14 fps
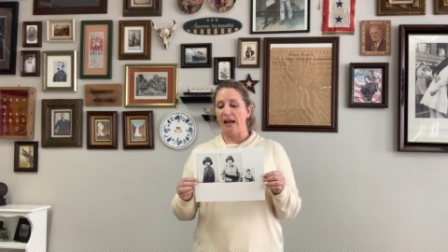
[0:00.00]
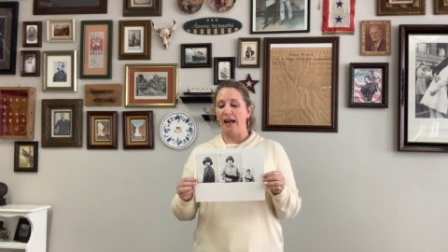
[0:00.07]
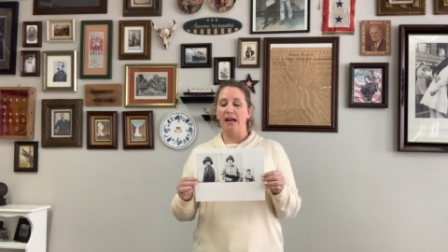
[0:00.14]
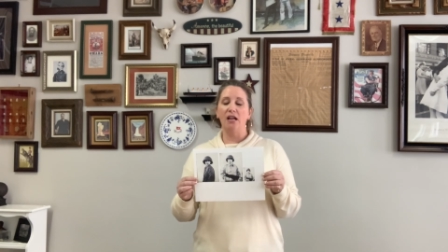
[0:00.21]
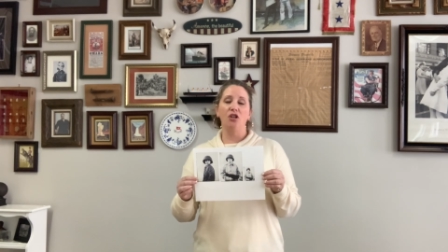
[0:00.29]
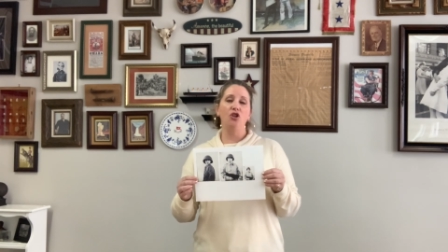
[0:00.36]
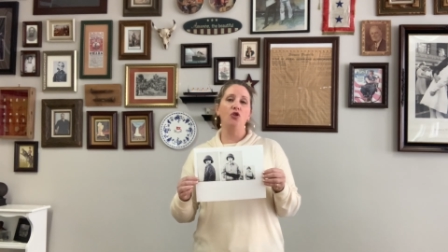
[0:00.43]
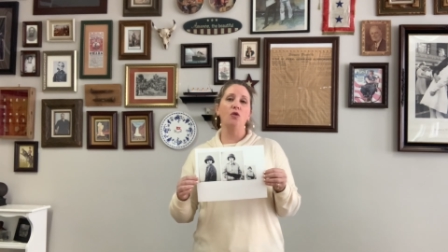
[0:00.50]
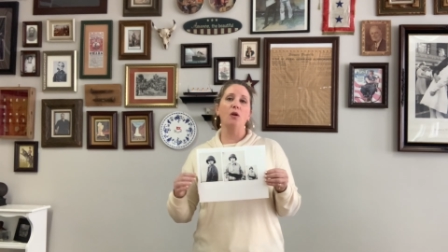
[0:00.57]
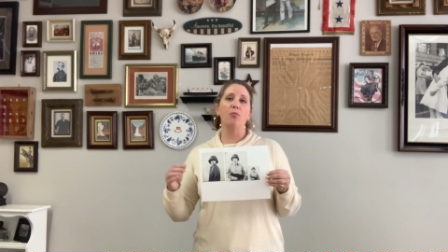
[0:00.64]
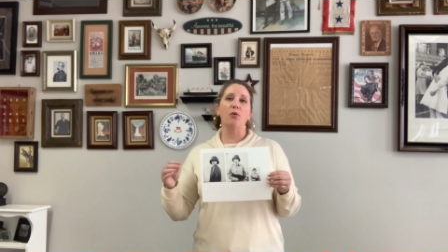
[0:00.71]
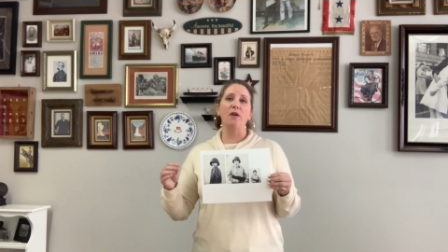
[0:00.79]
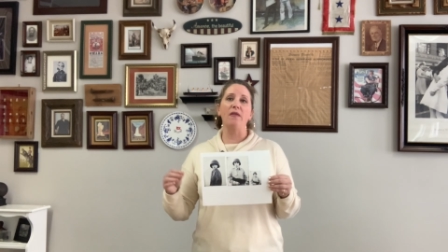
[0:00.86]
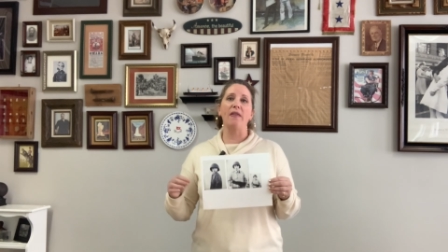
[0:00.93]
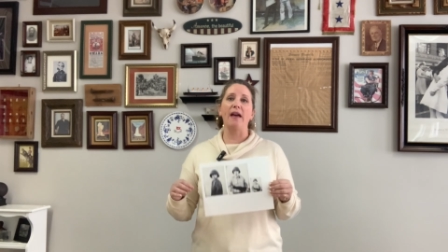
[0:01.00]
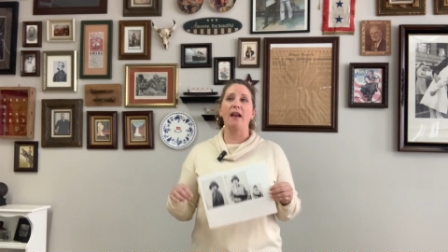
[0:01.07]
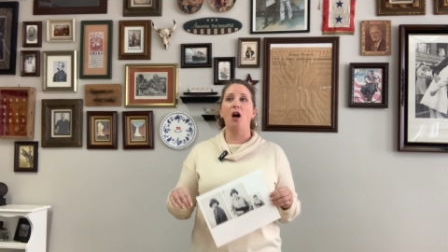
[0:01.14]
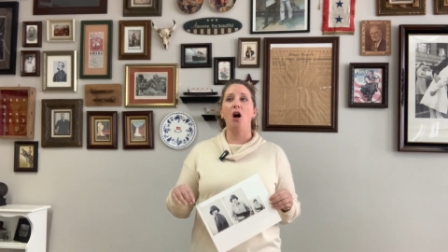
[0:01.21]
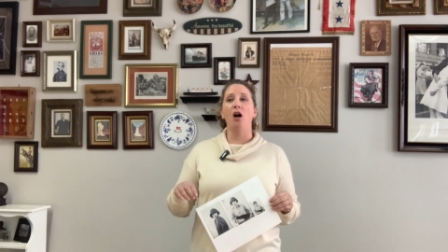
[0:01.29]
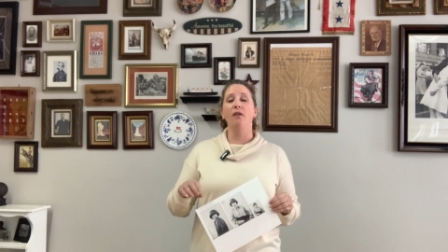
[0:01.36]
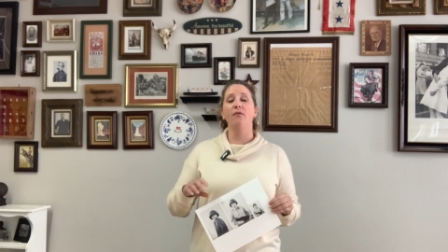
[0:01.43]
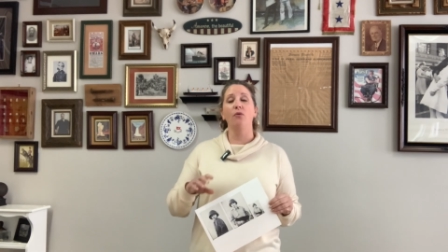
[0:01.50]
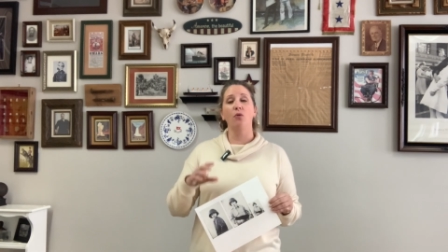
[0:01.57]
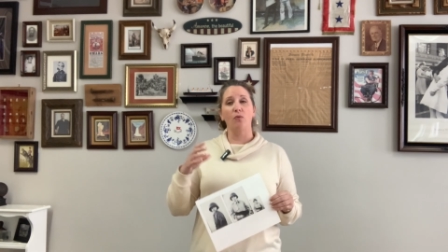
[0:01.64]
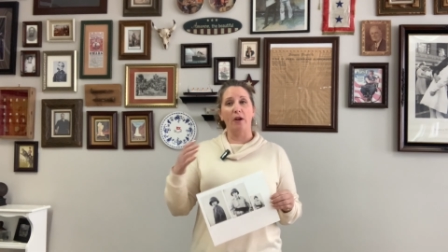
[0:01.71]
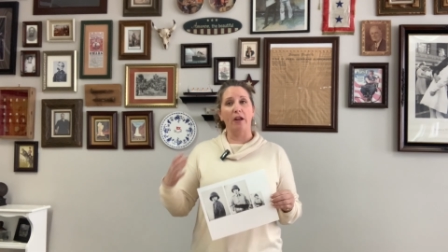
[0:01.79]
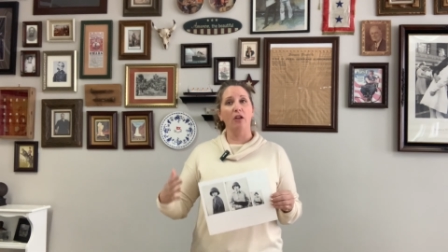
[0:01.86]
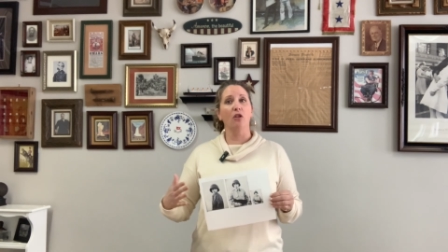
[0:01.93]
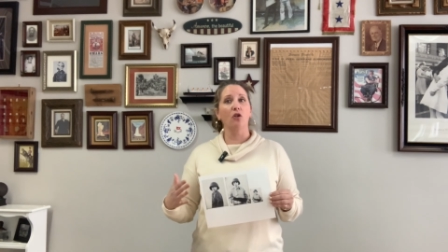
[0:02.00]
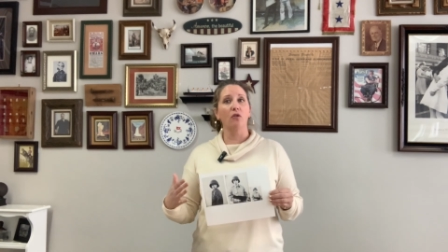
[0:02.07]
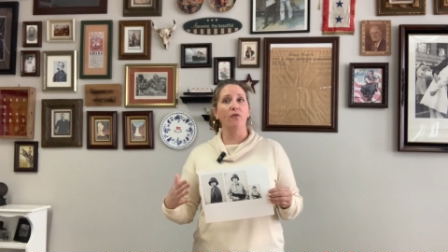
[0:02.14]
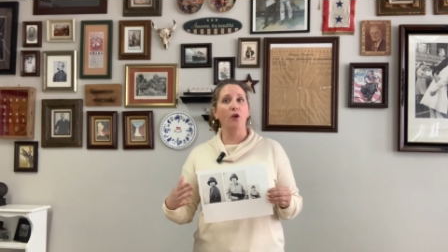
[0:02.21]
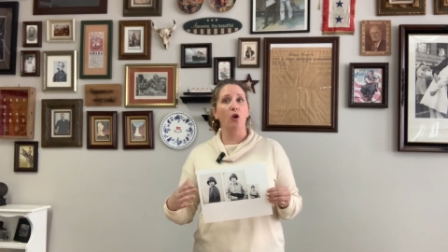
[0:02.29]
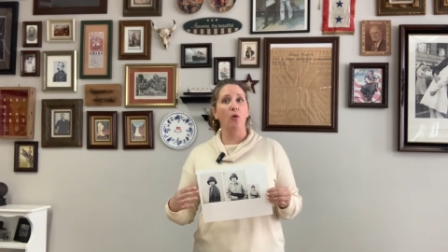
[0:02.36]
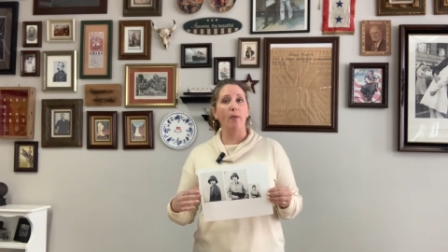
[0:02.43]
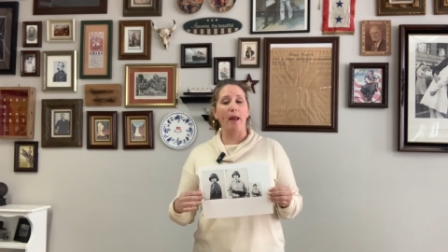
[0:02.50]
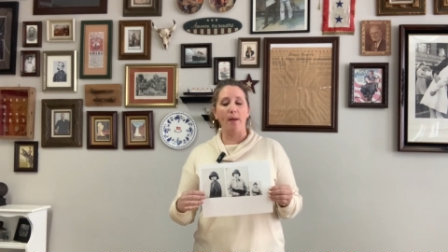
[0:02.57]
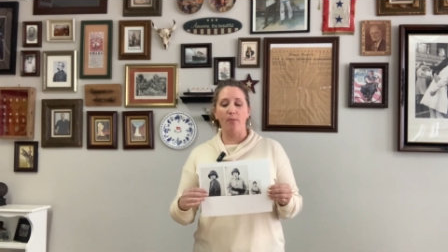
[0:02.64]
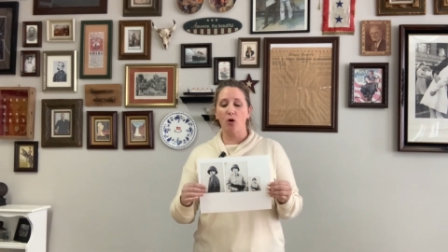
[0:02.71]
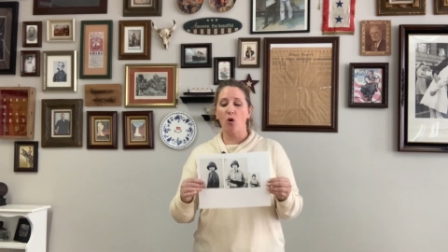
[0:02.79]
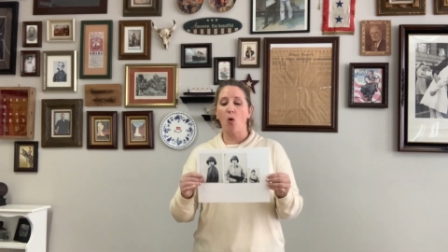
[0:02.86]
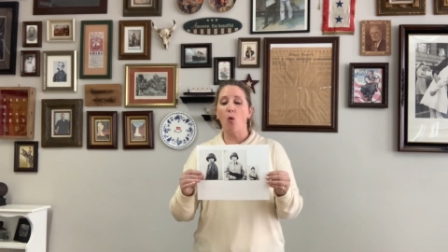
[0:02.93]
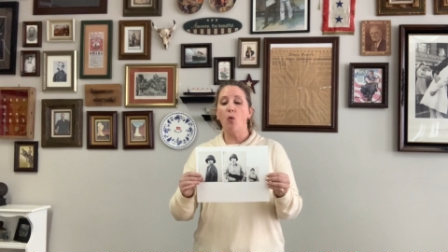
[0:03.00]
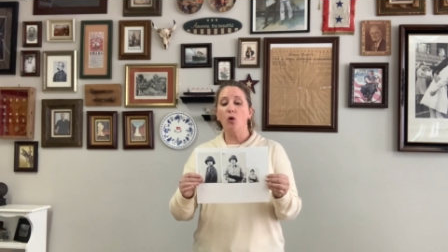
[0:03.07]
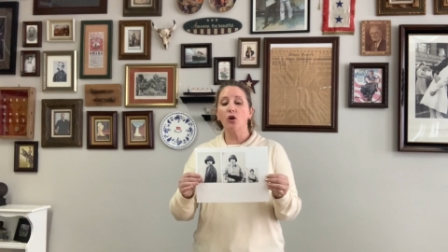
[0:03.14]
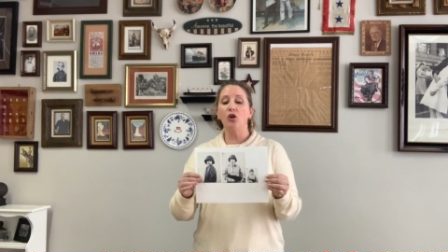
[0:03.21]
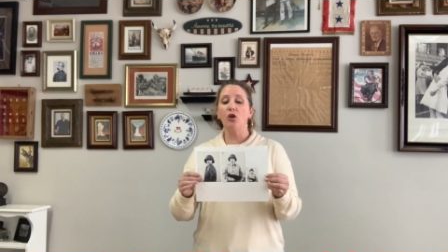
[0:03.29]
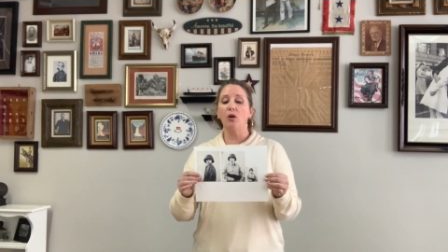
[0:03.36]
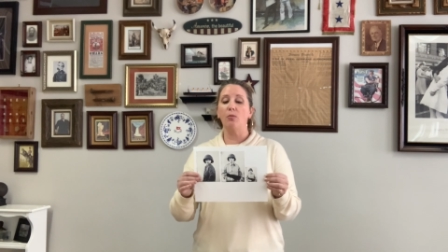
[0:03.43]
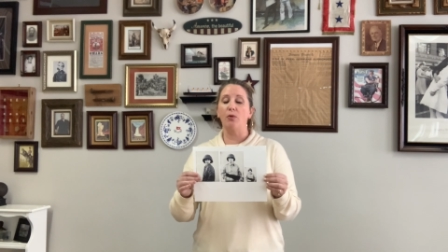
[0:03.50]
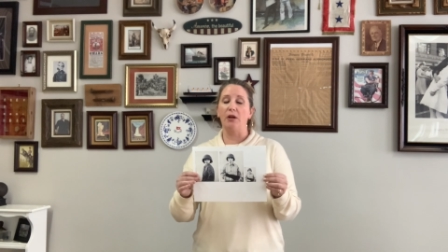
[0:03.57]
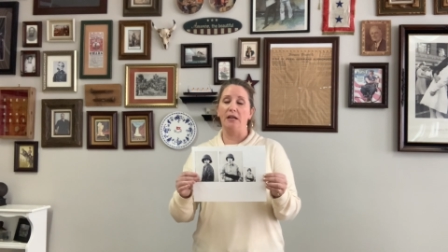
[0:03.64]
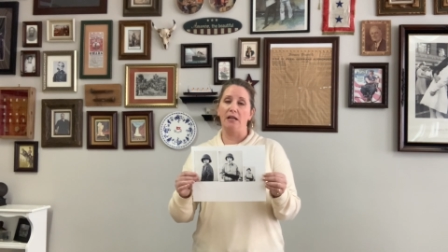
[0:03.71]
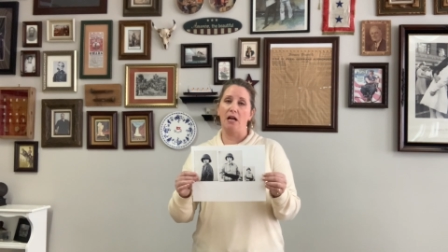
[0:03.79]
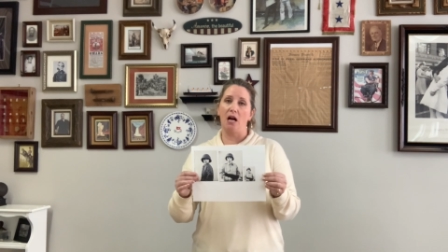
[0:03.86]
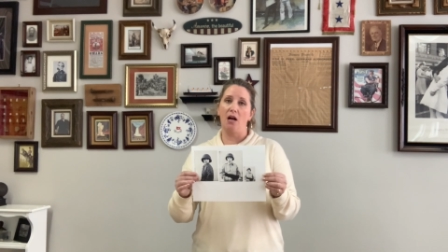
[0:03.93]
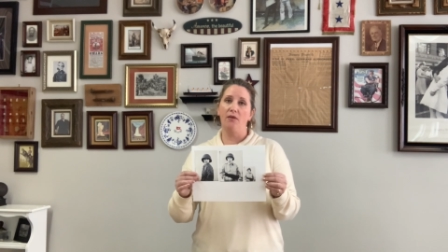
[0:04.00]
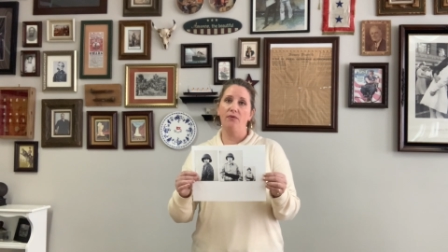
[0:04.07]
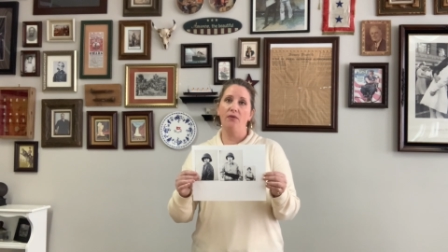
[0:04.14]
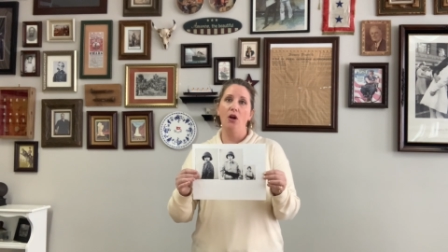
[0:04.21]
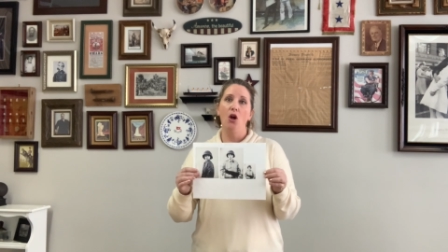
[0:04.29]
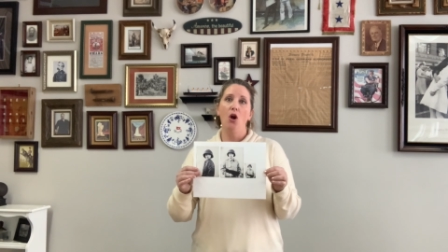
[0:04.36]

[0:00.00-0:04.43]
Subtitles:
and you can print that off on regular photo paper, or you can print it off